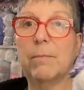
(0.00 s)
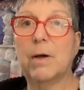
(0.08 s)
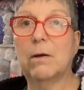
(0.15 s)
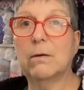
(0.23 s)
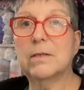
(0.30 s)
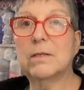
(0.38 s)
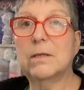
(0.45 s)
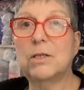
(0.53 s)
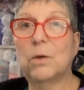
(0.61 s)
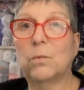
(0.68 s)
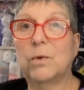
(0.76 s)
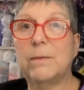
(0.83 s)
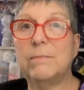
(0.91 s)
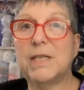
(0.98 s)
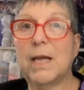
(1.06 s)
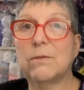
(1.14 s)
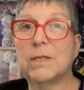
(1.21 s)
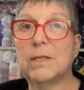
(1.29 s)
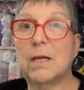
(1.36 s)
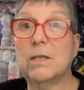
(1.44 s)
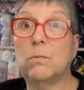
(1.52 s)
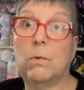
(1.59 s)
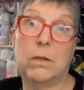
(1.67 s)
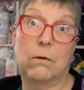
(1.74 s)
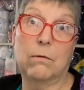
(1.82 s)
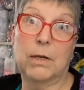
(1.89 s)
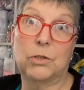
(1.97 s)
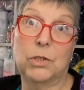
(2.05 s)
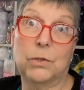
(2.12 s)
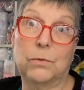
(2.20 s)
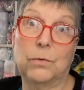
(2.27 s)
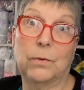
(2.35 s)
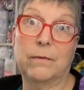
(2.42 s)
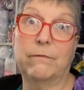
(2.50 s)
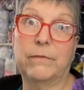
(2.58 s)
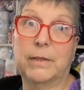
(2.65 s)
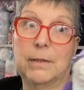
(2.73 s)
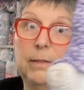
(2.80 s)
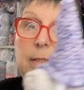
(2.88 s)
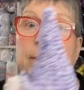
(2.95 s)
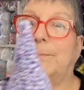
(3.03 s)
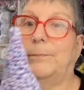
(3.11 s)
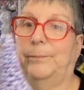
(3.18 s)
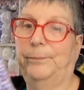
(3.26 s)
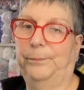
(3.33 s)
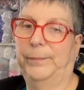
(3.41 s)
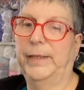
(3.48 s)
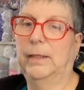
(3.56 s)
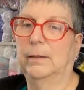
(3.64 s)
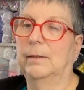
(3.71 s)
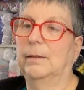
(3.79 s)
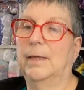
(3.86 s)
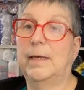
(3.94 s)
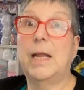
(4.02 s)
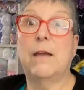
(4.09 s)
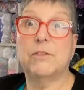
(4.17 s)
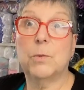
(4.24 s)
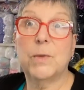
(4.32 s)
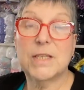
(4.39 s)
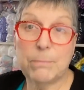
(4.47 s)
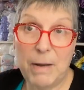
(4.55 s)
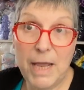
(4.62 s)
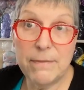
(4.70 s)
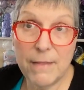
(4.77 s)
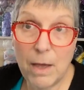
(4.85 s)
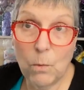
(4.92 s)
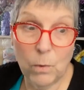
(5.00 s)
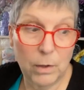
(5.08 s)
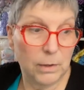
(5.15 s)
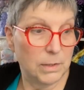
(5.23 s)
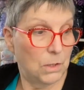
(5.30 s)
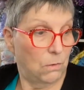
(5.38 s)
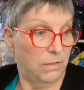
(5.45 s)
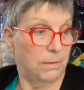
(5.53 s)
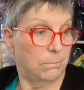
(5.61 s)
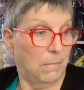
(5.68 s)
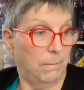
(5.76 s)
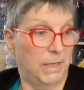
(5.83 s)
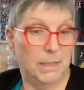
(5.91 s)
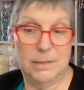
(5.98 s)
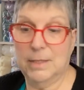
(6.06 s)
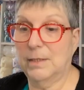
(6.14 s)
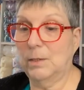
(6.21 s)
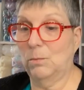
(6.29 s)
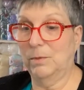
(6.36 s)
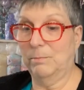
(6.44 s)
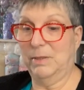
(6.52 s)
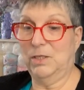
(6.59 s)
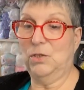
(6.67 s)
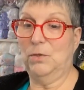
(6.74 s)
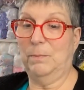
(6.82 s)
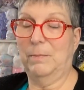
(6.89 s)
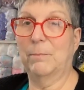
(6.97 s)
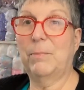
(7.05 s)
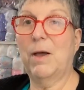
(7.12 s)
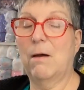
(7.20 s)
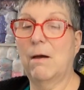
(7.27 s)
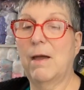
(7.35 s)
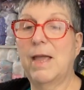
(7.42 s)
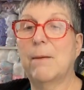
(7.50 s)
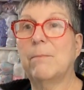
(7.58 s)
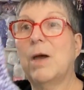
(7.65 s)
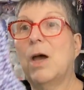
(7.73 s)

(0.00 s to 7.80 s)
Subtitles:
barn because I don't want him downstairs where the grandchildren can find him. And have to explain that one. I don't think Mummy and Daddy would be too, but I am